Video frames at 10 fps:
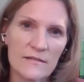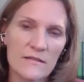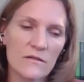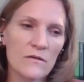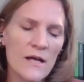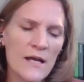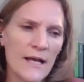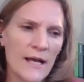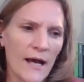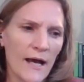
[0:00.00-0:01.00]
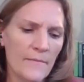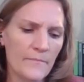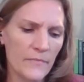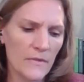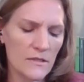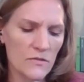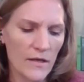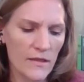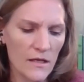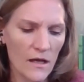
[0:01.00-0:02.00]
So
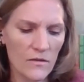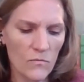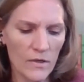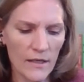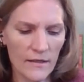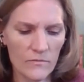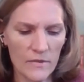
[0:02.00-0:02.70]
I think on the one hand,